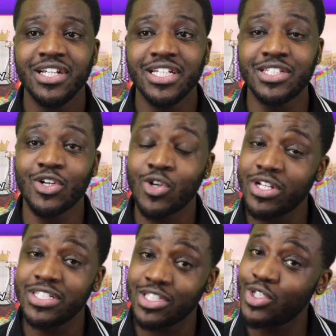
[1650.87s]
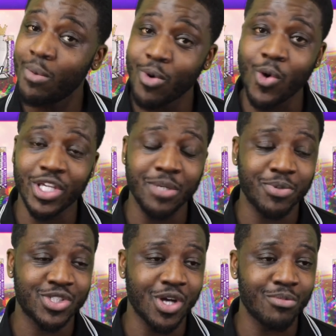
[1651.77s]
He's a top
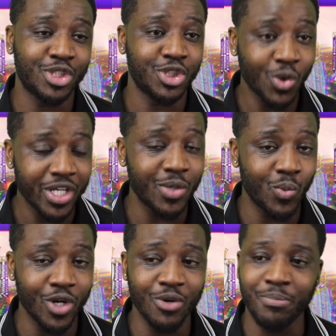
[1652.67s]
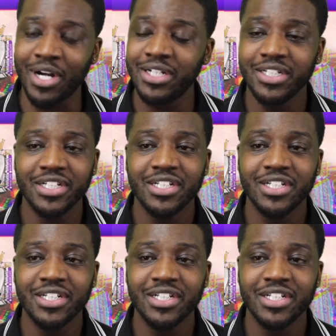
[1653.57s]
goalkeeper, so I'm sure he will, but